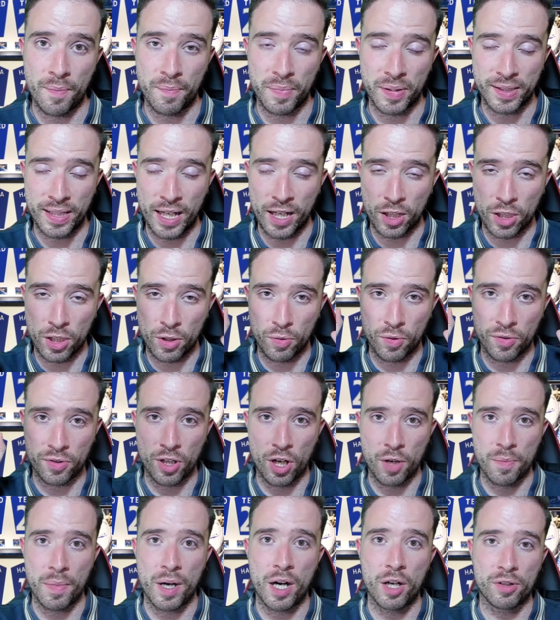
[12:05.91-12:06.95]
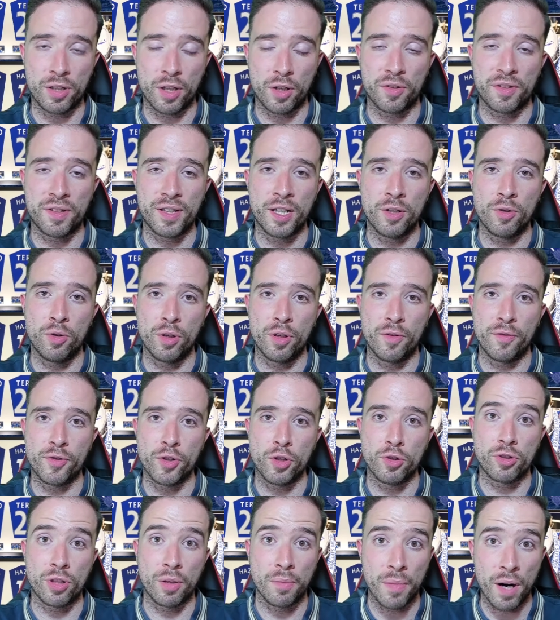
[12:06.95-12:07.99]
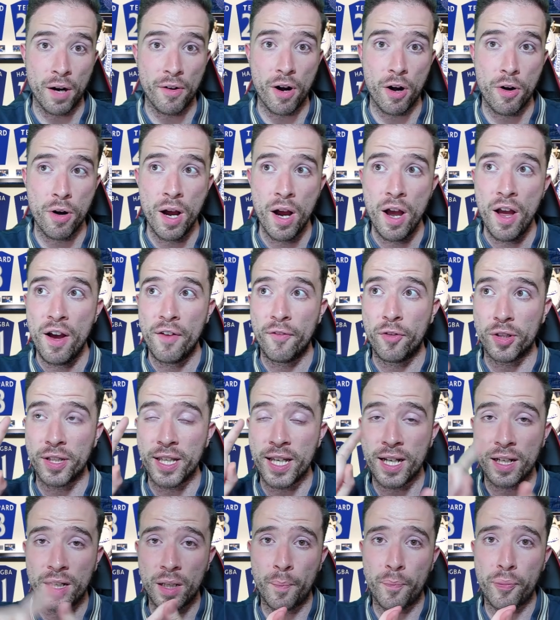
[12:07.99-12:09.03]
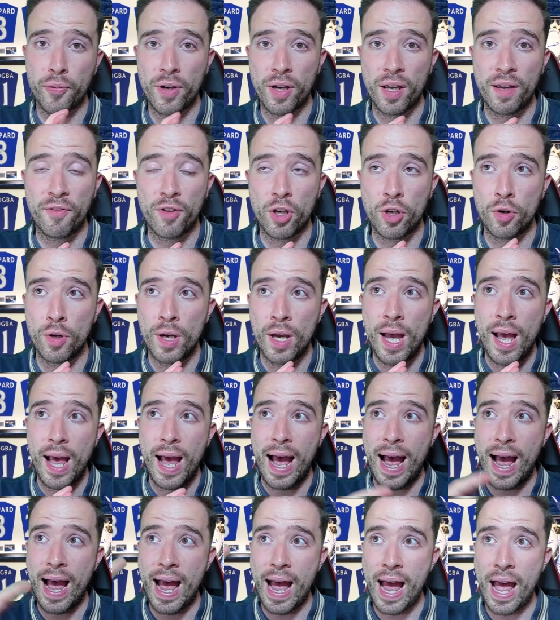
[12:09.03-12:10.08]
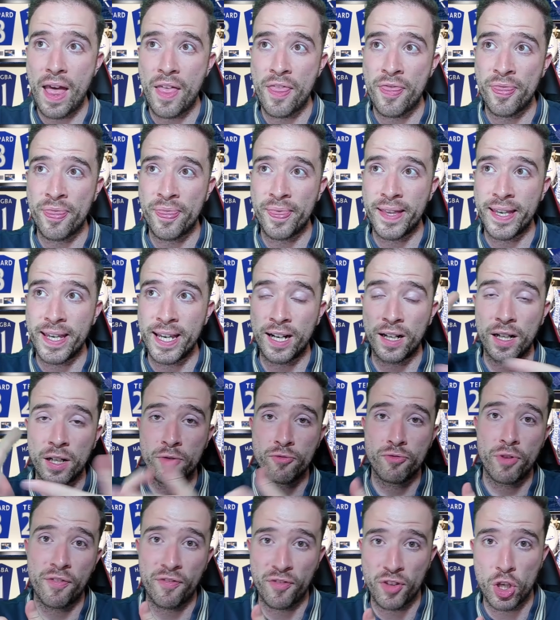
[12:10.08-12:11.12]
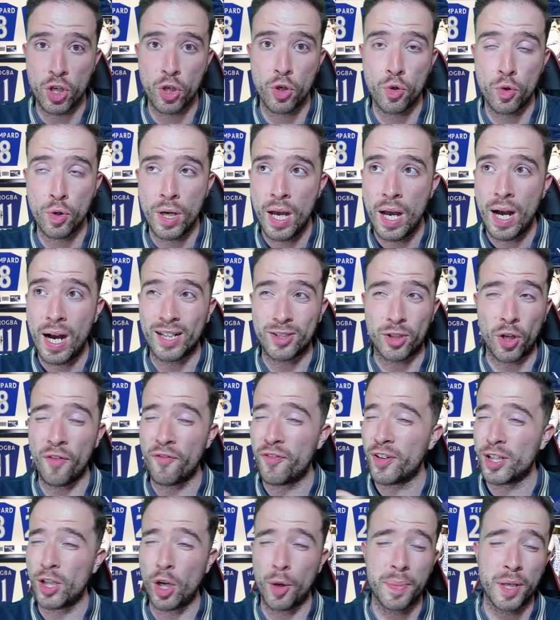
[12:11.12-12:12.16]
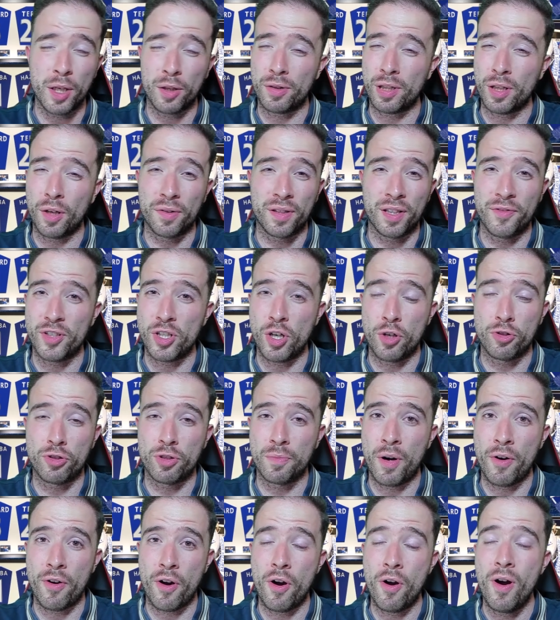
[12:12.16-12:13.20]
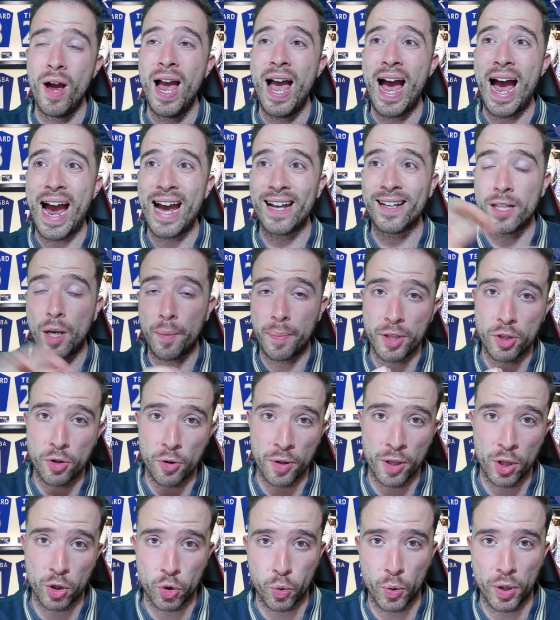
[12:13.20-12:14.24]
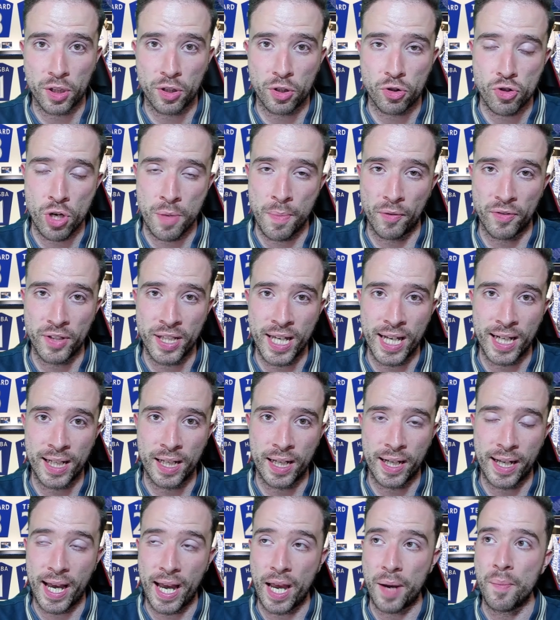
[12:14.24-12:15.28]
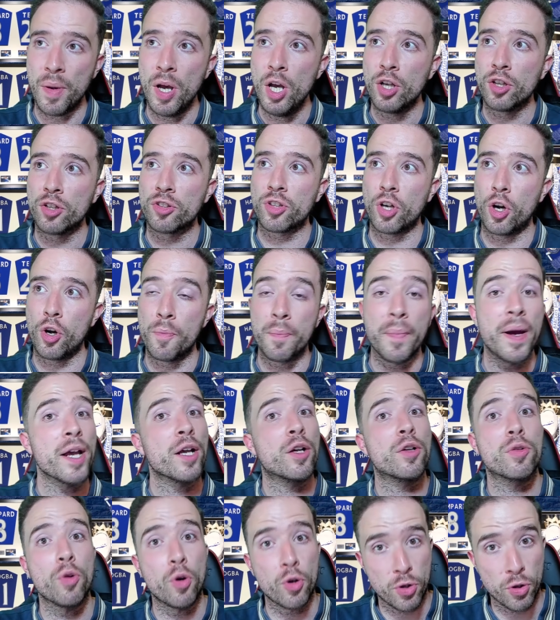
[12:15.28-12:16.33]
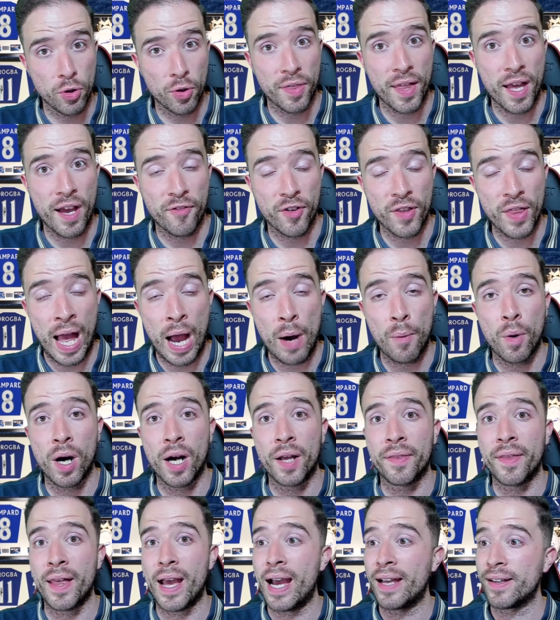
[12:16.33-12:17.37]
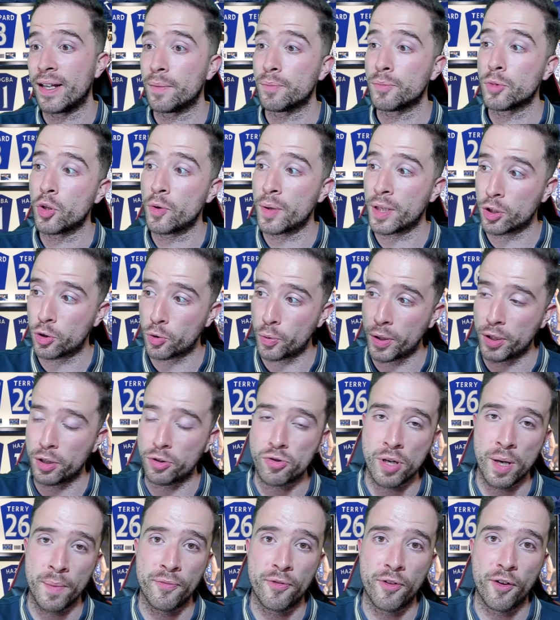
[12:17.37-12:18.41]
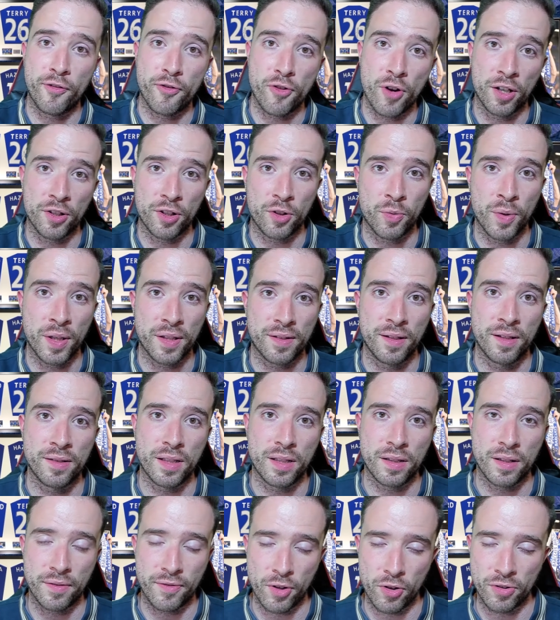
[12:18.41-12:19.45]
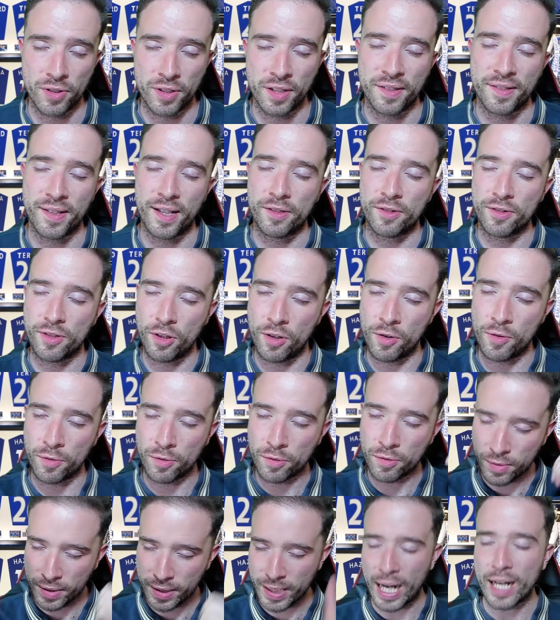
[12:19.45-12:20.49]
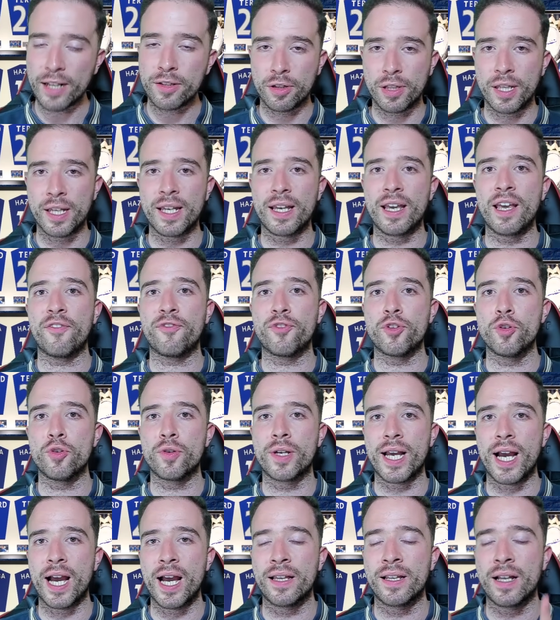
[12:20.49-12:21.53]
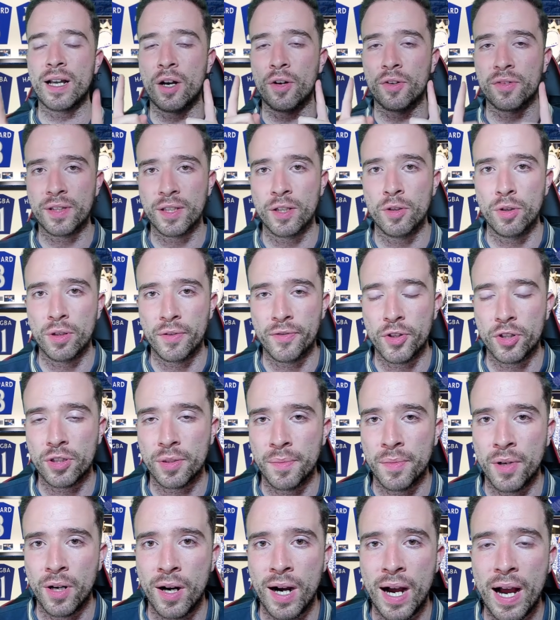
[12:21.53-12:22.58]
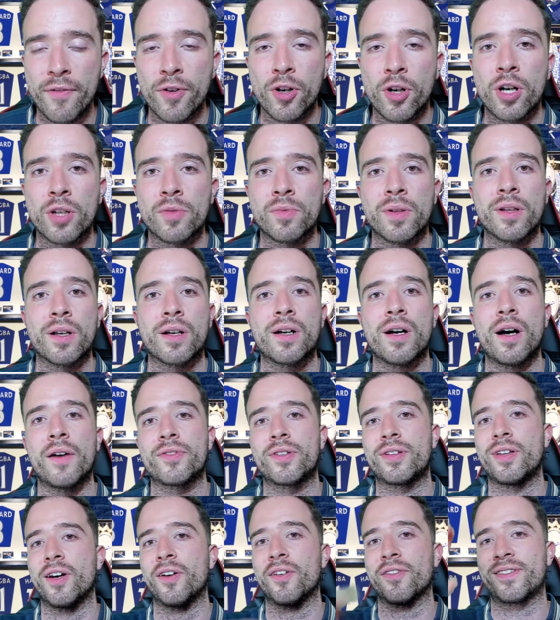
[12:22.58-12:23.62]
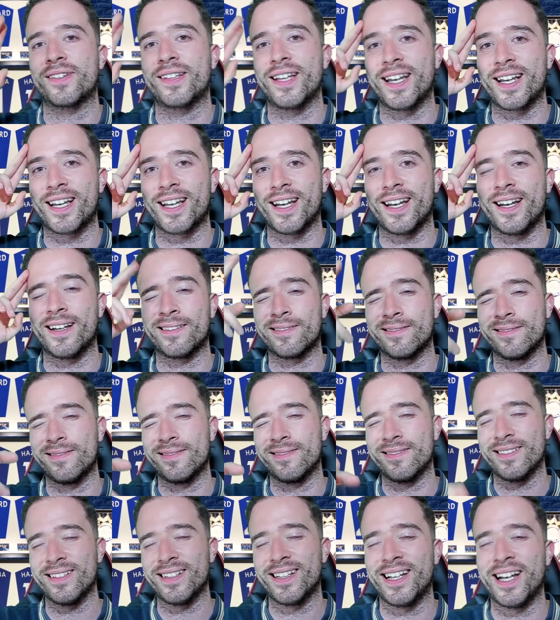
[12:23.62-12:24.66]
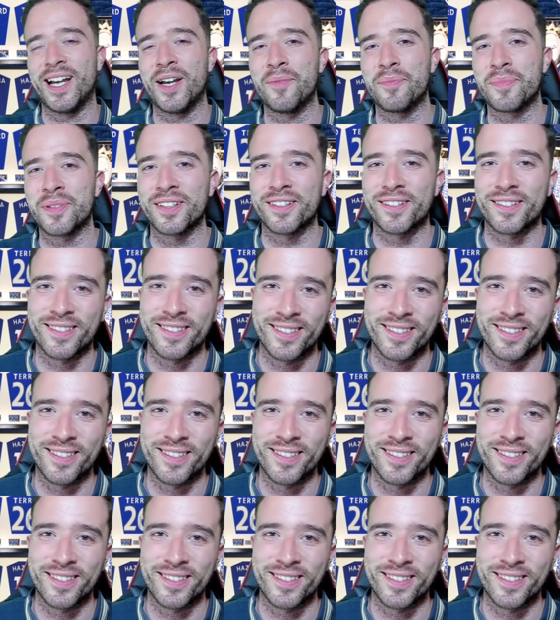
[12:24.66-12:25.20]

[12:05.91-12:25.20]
But thank you all so much. I'll see all of you tomorrow for the England preview and the England review. I don't think there'll be a Chelsea video tomorrow, and I'll be doing a Twitch stream of the England game. So make sure you're there for that one. And I'm doing a Twitch stream for France, Switzerland, as I've already said. So catch it if you can. I'll see all of you tomorrow. Have a good one. Look after yourselves. Take care and peace.